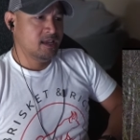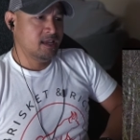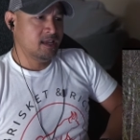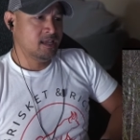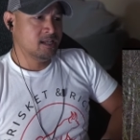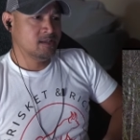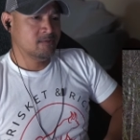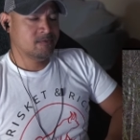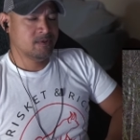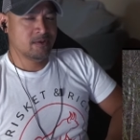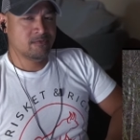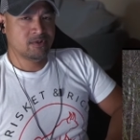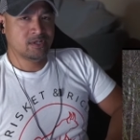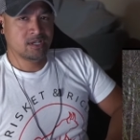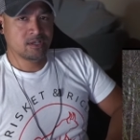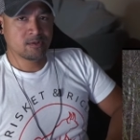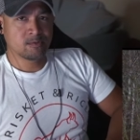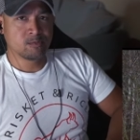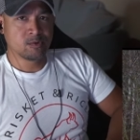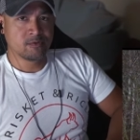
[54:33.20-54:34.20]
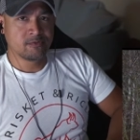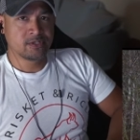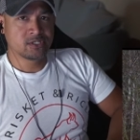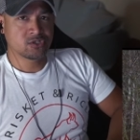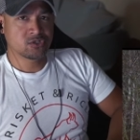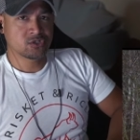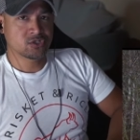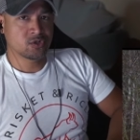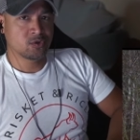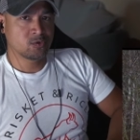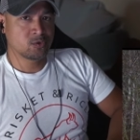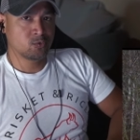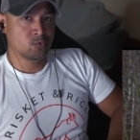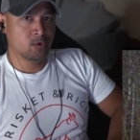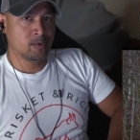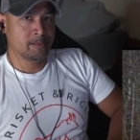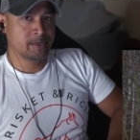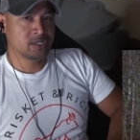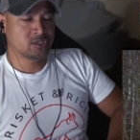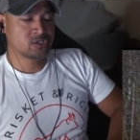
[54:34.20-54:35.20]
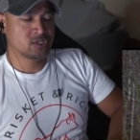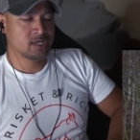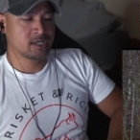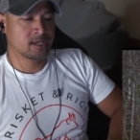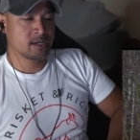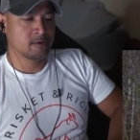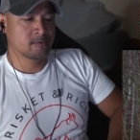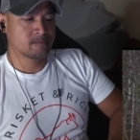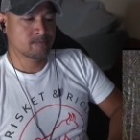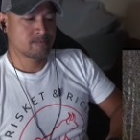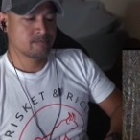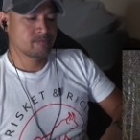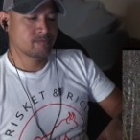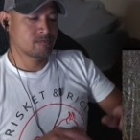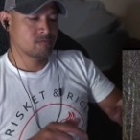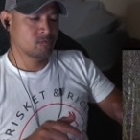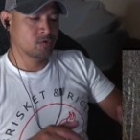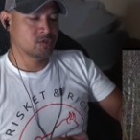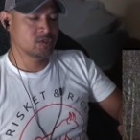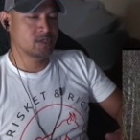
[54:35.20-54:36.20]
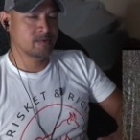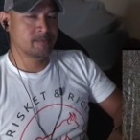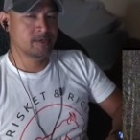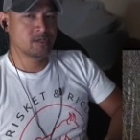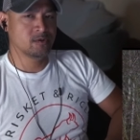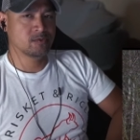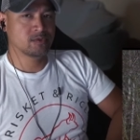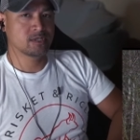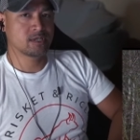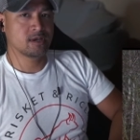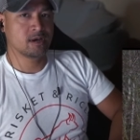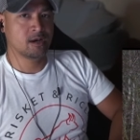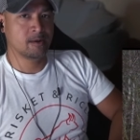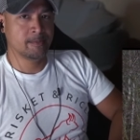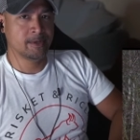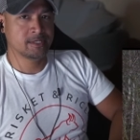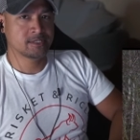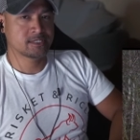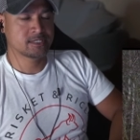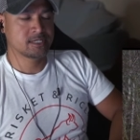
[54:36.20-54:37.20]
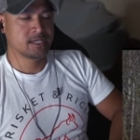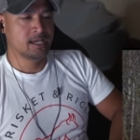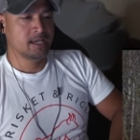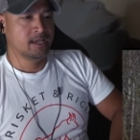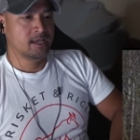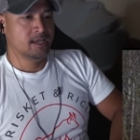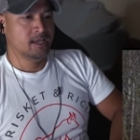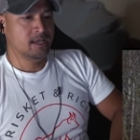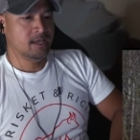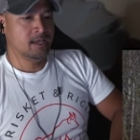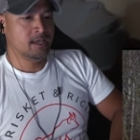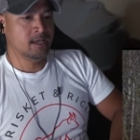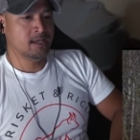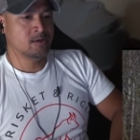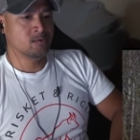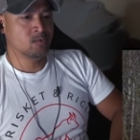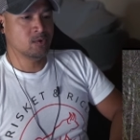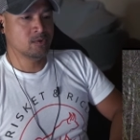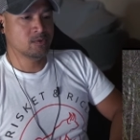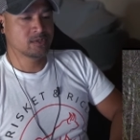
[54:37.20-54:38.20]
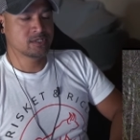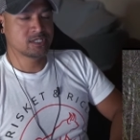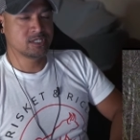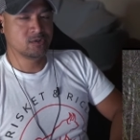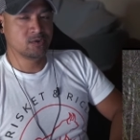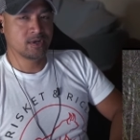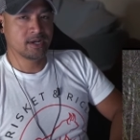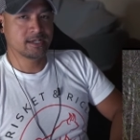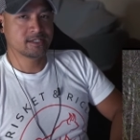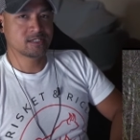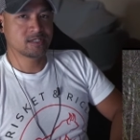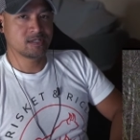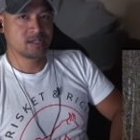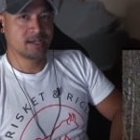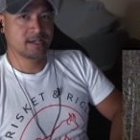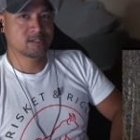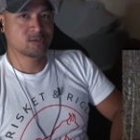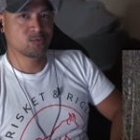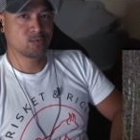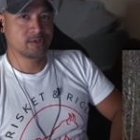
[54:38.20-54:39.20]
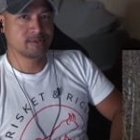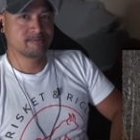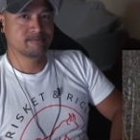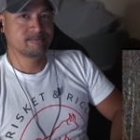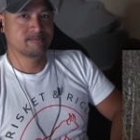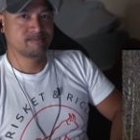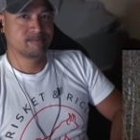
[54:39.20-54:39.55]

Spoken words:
And if you have any other movies or shows you want me to check out, please let me know in the comments. And we will see you guys in the next one.